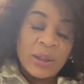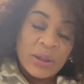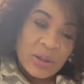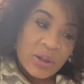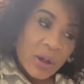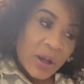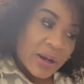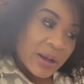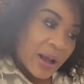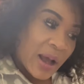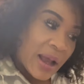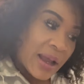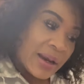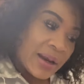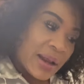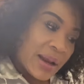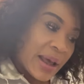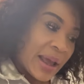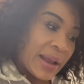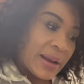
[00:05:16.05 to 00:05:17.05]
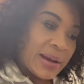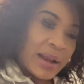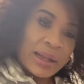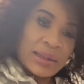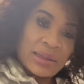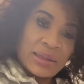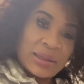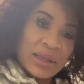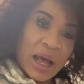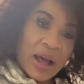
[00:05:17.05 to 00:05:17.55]
So it kinda like
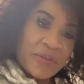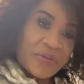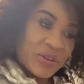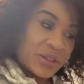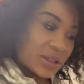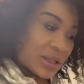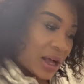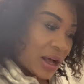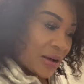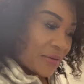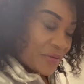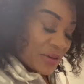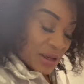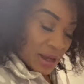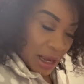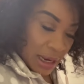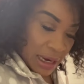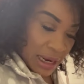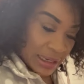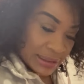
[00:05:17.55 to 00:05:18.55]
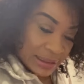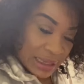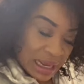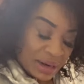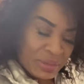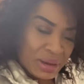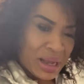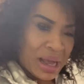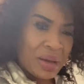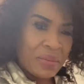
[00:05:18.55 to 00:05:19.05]
not softy softy. You
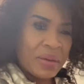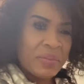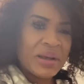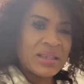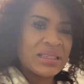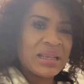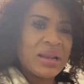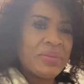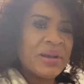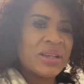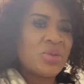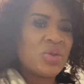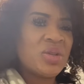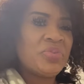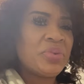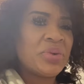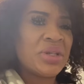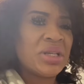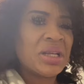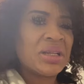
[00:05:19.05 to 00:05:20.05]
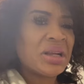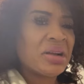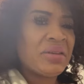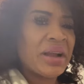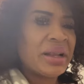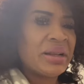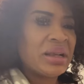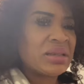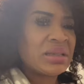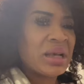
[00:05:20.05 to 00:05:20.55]
understand? Because I said I'm a sweet potato
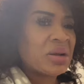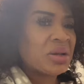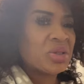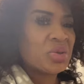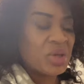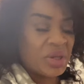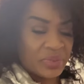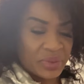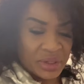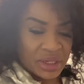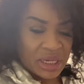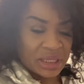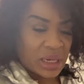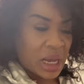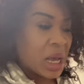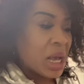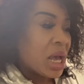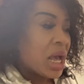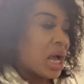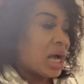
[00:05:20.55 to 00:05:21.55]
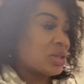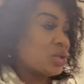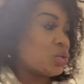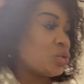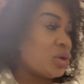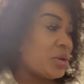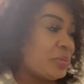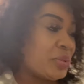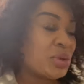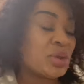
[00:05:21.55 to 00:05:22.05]
right here. So I'm a sweet potato. A
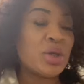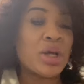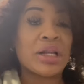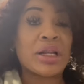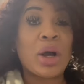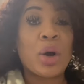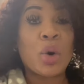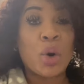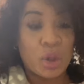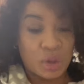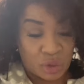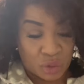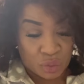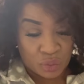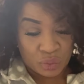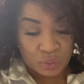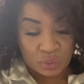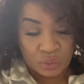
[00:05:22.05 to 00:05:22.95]
sweet potato cousin.